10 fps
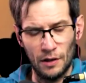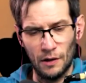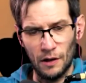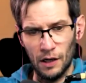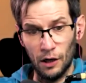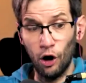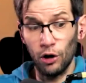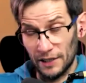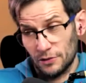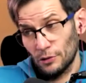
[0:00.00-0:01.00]

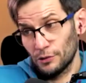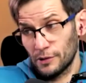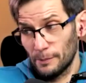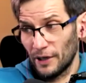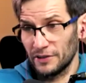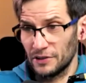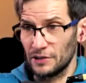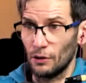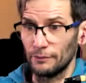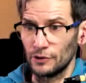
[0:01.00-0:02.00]
Online social presence,
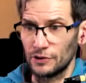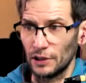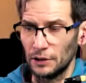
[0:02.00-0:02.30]
obviously.